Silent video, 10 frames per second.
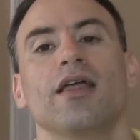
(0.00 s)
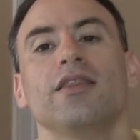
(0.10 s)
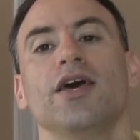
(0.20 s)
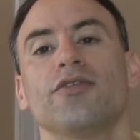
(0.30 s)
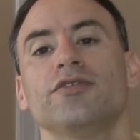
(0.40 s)

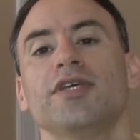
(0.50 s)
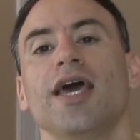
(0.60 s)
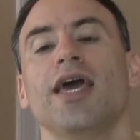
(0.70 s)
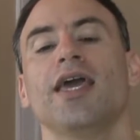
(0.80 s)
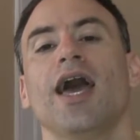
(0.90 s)
The other
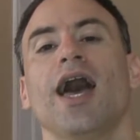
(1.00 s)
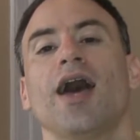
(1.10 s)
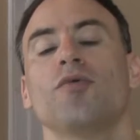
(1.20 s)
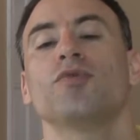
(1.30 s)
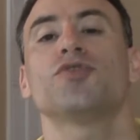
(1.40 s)
day,
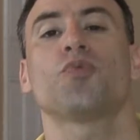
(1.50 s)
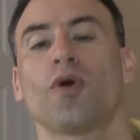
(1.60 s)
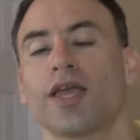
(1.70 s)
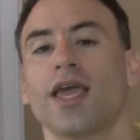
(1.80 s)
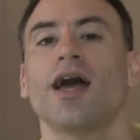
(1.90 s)
I was
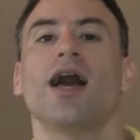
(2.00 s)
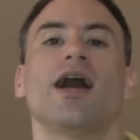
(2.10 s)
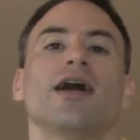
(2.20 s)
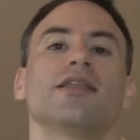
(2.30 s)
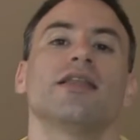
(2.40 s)
working
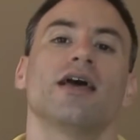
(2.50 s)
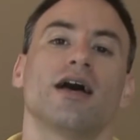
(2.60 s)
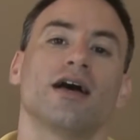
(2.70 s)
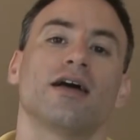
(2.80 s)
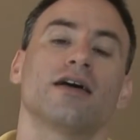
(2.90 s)
on
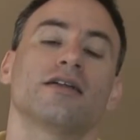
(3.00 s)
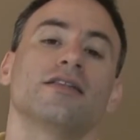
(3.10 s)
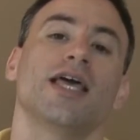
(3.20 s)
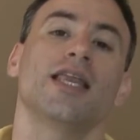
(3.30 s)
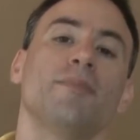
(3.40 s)

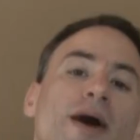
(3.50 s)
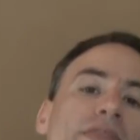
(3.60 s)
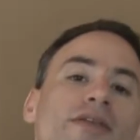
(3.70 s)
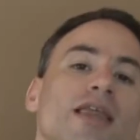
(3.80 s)
a lady by the